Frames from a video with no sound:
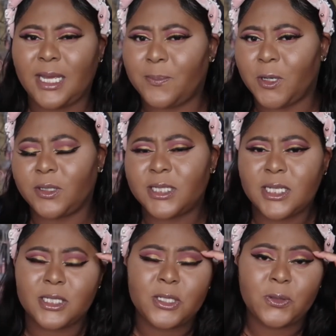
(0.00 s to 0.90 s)
at
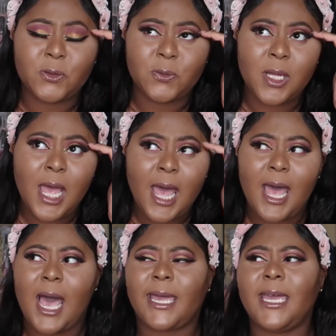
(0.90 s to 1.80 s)
Burlington too.
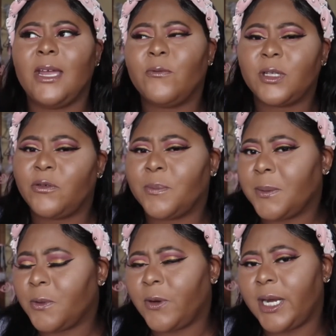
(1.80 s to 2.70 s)
I can't really
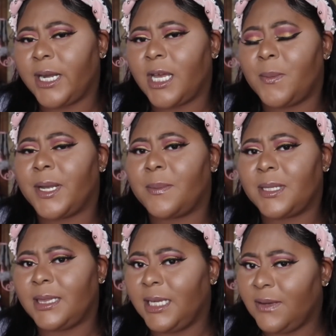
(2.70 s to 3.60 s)
remember right now, but I
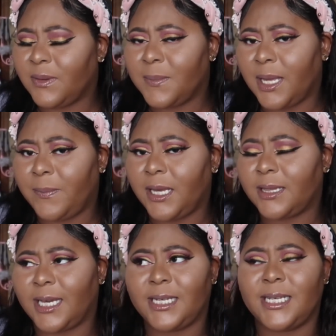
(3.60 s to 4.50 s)
believe it may be
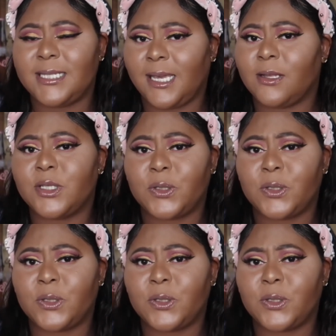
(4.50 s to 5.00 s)
in like discount